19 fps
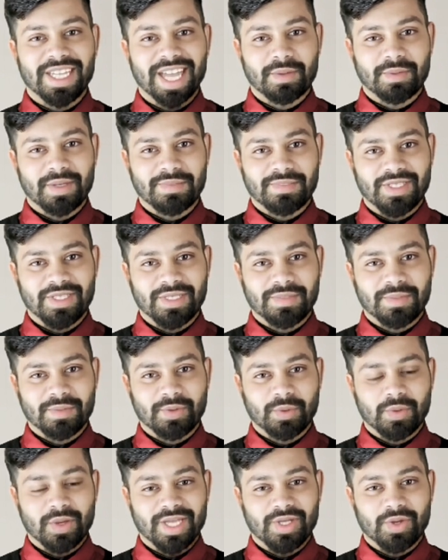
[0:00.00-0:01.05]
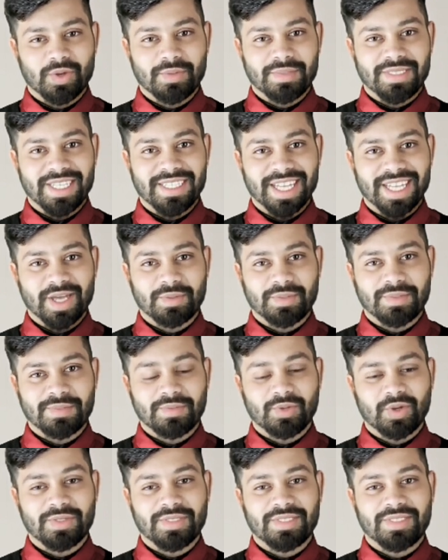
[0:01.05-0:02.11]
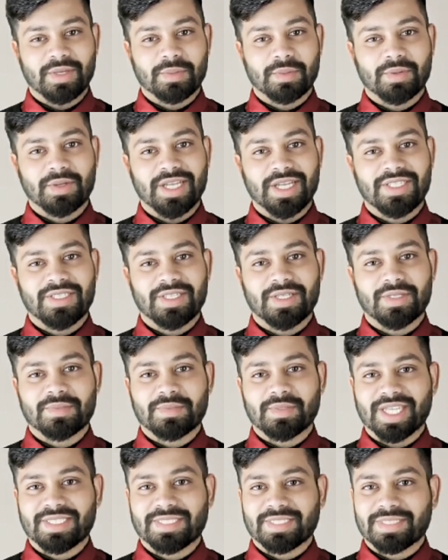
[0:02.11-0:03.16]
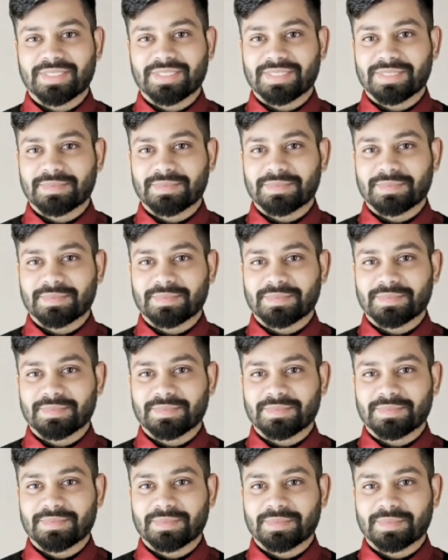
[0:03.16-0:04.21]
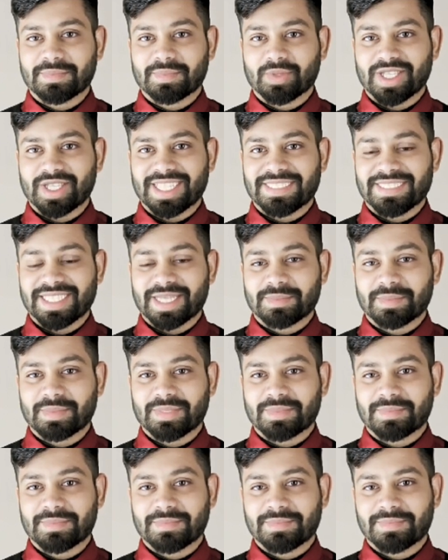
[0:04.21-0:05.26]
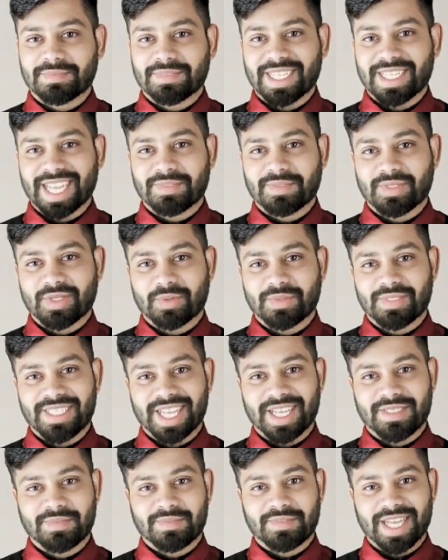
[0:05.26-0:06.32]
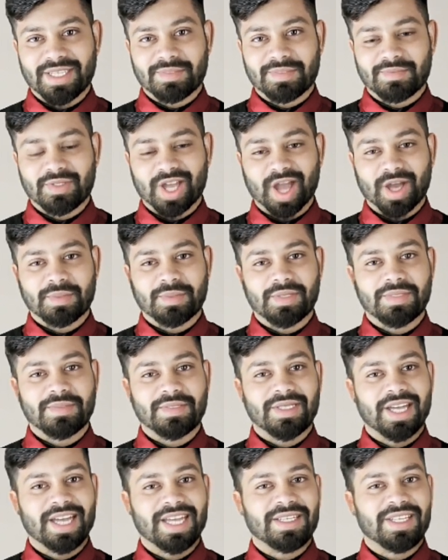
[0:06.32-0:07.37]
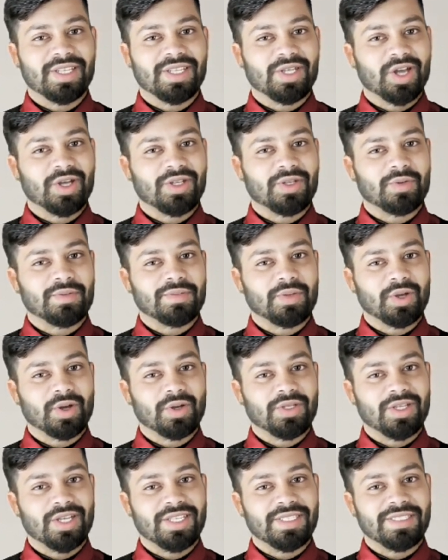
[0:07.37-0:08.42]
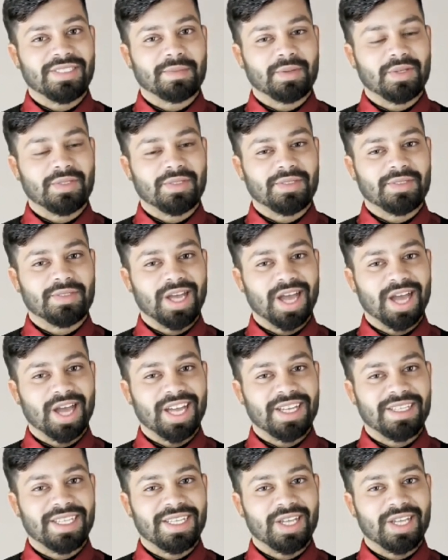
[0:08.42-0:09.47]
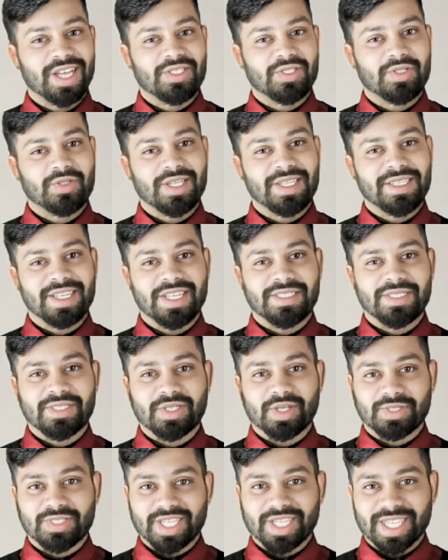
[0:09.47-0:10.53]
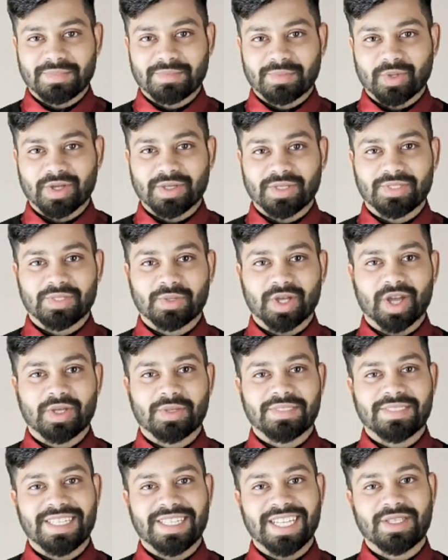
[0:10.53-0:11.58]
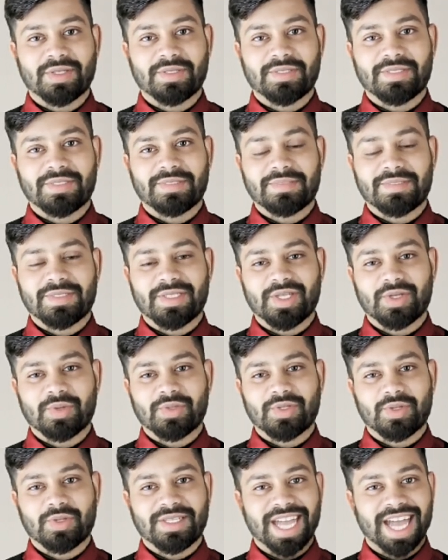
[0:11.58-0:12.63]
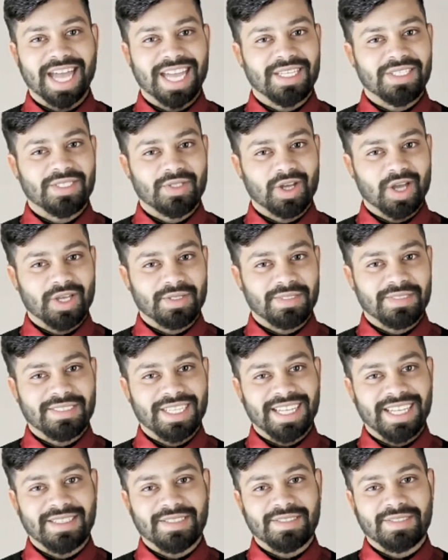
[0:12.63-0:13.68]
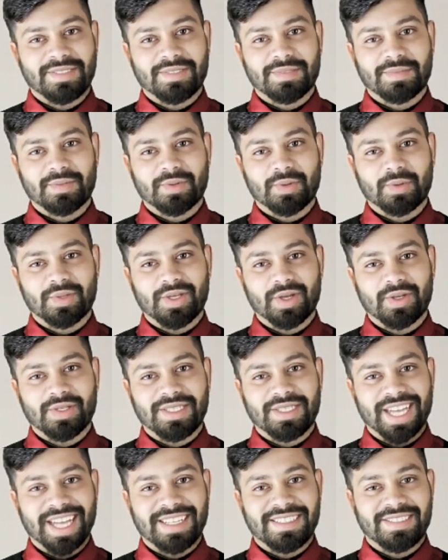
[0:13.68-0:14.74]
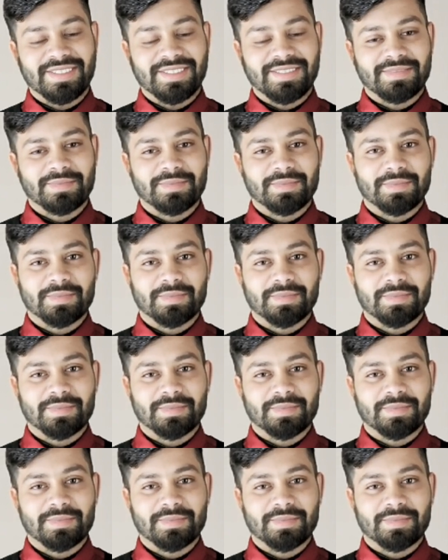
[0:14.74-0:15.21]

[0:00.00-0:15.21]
However, we don't account for some regional phrases. For example, if you sell flip-flops and a lot of your customers are in Australia searching for thong sandals, you should add thong sandals to your tags.